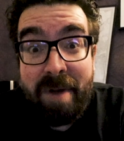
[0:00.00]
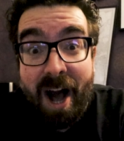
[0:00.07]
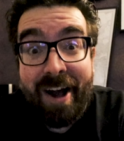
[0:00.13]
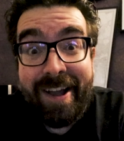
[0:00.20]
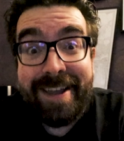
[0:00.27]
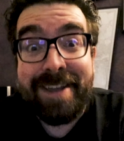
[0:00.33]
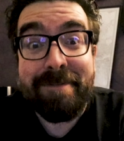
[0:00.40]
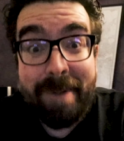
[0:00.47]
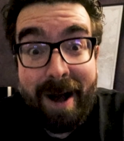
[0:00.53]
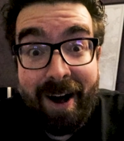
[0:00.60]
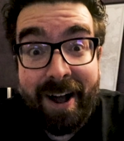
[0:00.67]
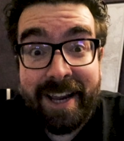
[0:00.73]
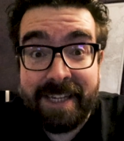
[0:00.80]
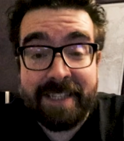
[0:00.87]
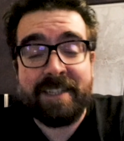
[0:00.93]
my
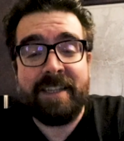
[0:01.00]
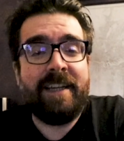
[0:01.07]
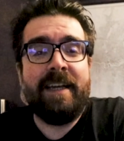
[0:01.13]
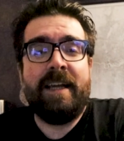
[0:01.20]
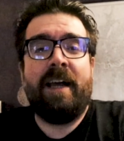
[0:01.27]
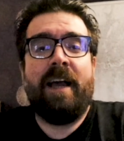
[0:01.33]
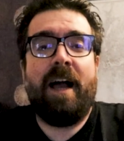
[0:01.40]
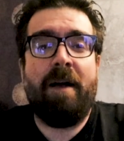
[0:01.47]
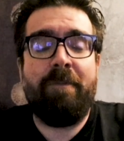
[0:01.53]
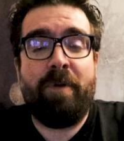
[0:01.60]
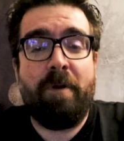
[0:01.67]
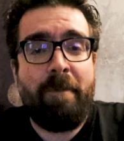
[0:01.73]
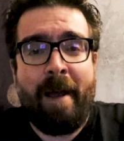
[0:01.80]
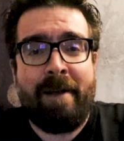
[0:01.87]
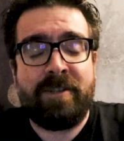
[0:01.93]
mind. Uh,
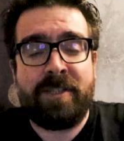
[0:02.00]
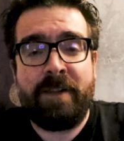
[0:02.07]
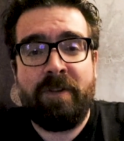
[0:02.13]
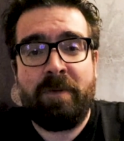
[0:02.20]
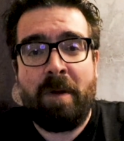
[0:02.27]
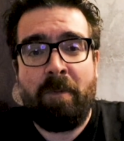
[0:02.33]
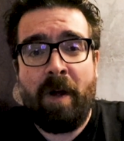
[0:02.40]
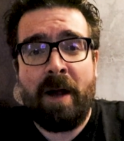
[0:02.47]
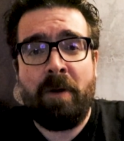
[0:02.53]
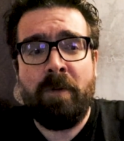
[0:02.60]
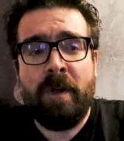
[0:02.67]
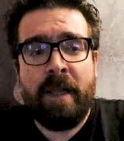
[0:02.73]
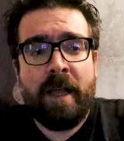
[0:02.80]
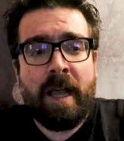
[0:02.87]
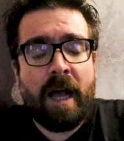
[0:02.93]
but parents' evening went well.
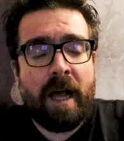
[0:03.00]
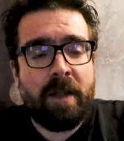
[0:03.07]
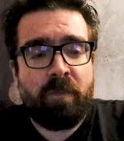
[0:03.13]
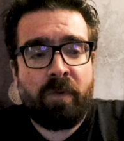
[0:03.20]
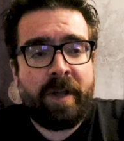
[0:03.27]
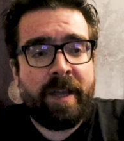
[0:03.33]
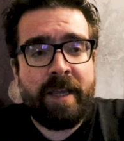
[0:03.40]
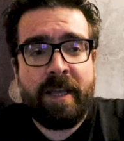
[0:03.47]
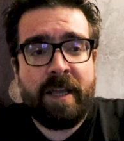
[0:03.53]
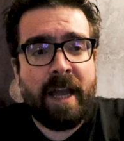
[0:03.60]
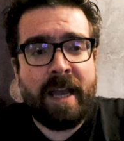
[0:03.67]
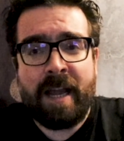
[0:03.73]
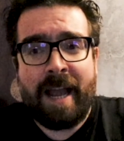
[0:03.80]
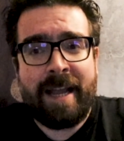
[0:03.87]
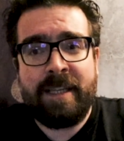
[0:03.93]
Uh, we
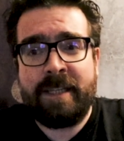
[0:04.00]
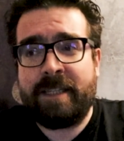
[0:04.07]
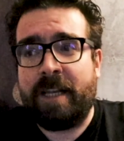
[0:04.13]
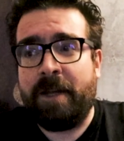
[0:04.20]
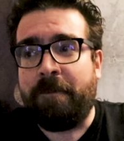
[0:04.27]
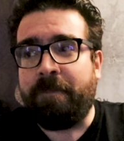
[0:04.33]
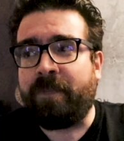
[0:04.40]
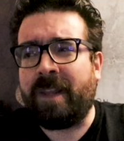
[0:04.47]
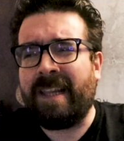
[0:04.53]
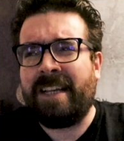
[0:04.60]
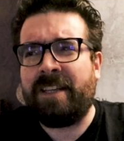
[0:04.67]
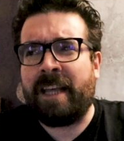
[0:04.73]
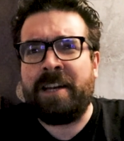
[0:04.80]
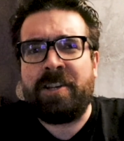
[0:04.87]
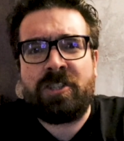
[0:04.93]
he, he's they,
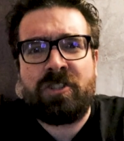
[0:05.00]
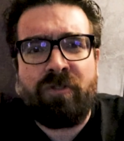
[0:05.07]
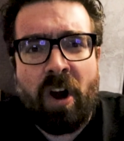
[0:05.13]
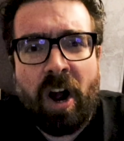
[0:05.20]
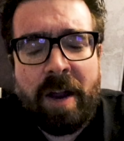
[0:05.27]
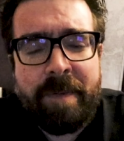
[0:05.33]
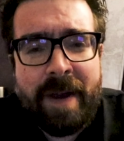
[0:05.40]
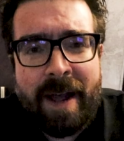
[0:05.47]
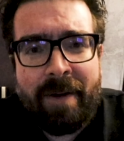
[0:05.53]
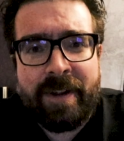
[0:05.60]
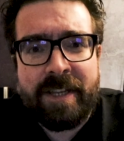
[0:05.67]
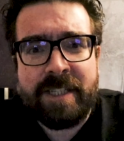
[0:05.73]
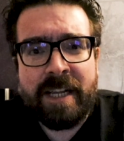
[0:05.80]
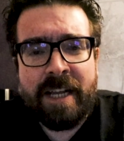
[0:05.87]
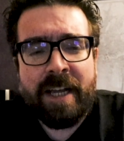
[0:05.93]
they described how
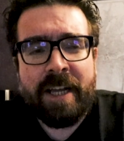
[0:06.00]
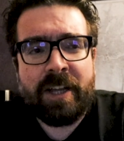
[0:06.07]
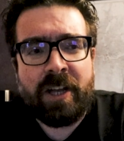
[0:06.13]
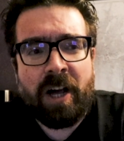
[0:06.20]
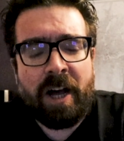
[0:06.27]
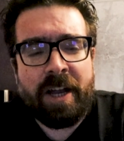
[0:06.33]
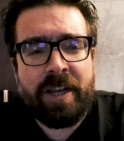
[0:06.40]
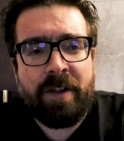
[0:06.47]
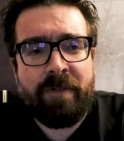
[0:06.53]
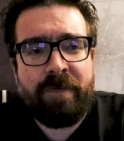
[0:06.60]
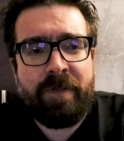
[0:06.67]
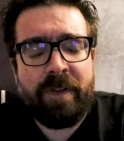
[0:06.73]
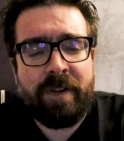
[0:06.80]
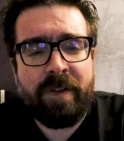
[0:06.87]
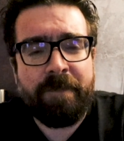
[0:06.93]
he's kind
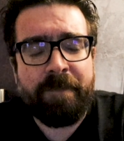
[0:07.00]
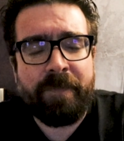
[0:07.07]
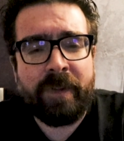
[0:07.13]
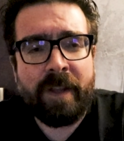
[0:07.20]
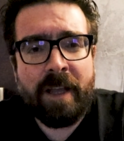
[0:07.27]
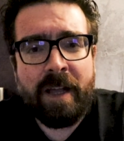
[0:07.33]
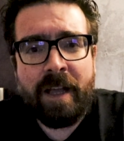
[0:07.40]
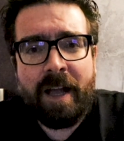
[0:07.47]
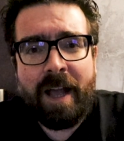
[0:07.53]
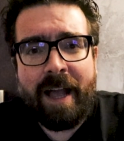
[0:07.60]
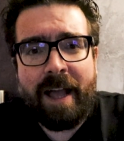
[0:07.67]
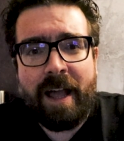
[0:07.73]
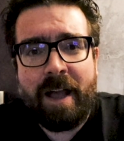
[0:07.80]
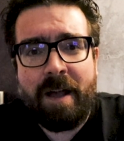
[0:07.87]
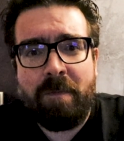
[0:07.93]
of
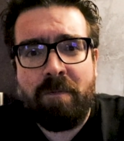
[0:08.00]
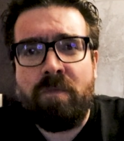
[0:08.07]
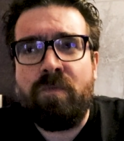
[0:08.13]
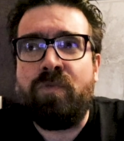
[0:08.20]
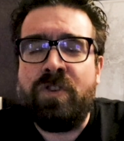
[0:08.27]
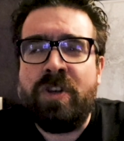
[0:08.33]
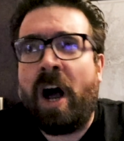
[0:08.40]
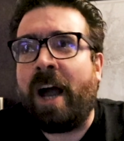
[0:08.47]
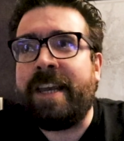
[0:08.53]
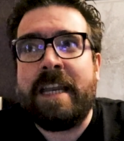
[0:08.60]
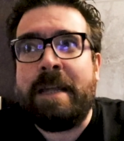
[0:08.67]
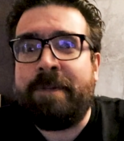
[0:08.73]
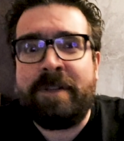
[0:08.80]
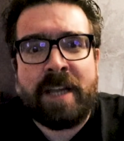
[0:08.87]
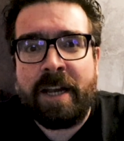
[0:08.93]

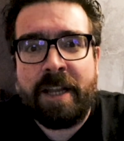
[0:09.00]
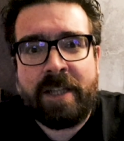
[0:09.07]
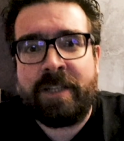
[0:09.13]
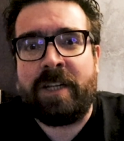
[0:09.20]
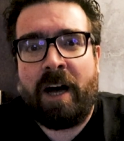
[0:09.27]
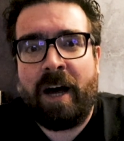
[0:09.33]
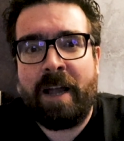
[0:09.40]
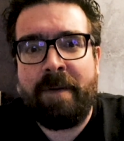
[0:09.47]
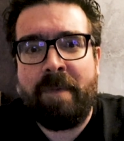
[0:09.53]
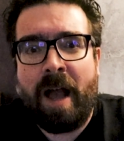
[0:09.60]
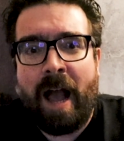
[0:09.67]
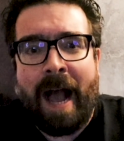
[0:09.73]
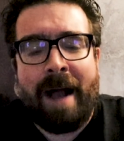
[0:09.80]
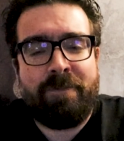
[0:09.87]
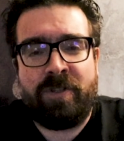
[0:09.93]
90% of the time,
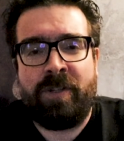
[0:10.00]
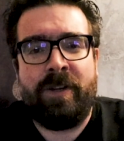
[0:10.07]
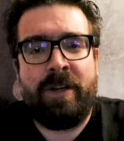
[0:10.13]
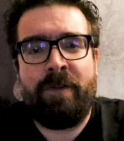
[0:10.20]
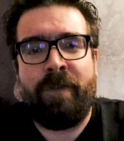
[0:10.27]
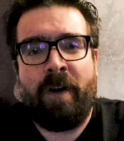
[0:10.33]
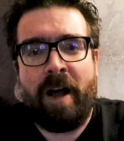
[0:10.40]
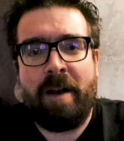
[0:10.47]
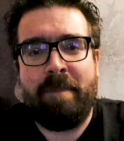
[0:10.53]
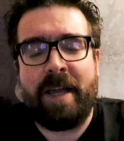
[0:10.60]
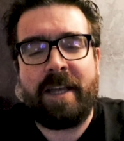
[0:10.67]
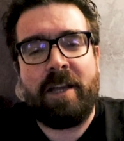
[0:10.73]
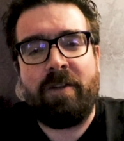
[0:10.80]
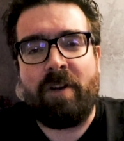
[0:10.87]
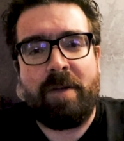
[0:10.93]
absolutely fine,
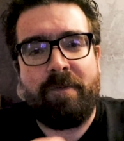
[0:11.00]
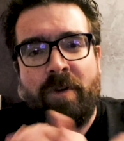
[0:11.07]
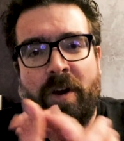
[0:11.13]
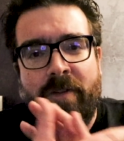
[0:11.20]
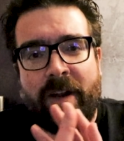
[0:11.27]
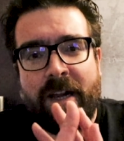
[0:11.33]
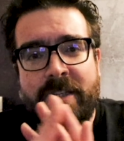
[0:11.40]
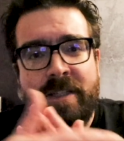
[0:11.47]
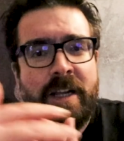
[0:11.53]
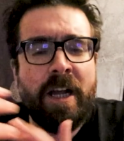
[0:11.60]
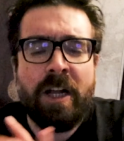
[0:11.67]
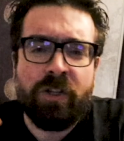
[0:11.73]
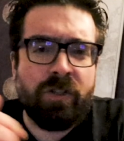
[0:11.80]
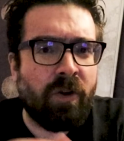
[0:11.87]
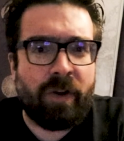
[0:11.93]
making great progress,
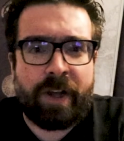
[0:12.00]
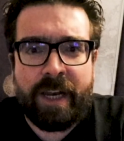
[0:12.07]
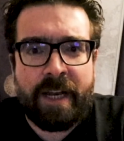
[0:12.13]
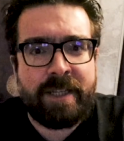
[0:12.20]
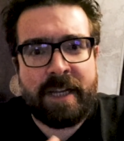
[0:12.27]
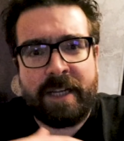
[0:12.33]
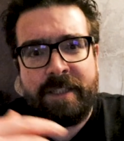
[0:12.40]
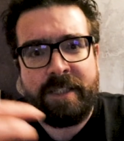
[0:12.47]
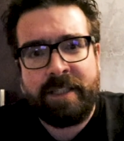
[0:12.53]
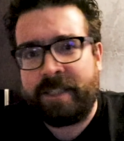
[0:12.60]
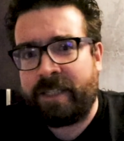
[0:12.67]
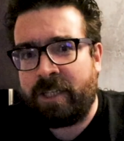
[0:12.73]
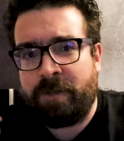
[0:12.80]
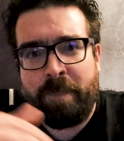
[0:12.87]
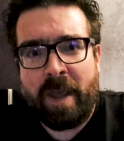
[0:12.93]
talking in
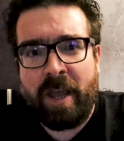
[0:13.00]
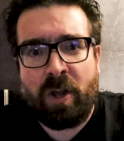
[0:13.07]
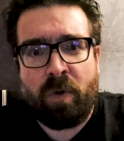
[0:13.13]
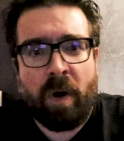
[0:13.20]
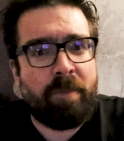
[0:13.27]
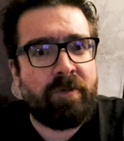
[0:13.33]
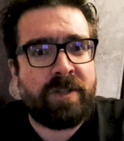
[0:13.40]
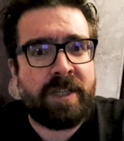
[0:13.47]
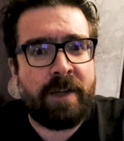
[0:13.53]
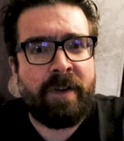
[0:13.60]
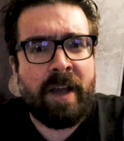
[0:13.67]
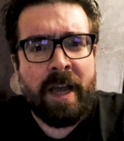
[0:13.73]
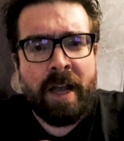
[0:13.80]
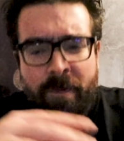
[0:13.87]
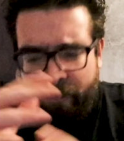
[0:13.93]
sentences, being cooperative,